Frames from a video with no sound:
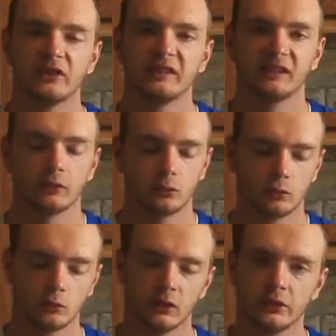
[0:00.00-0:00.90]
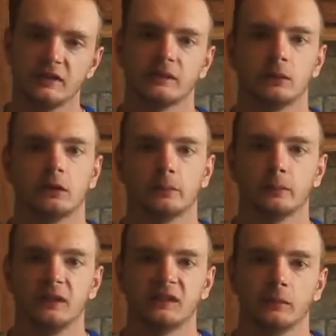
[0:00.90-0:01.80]
This is a really small
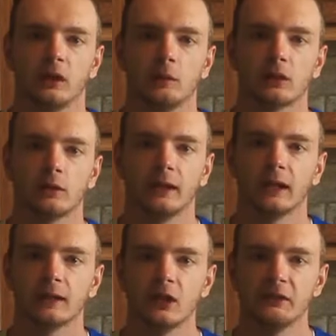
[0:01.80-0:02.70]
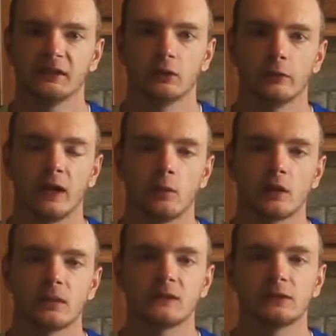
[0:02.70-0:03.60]
piece of public land, so if I
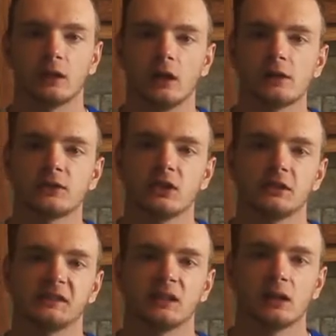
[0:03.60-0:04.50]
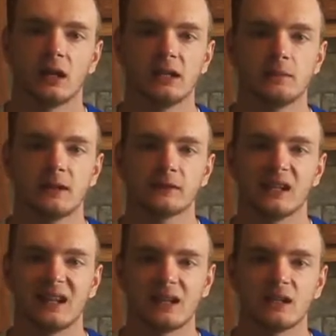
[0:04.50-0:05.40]
want to be able to hunt this, I need to be able to
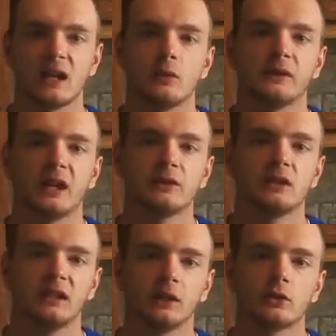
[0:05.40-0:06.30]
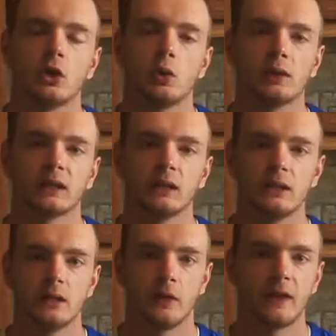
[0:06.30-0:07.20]
get in and out without the deer knowing
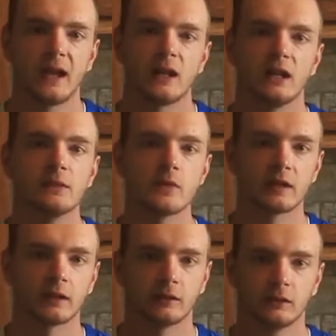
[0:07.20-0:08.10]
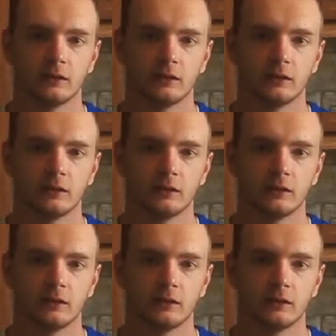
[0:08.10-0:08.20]
that I am there.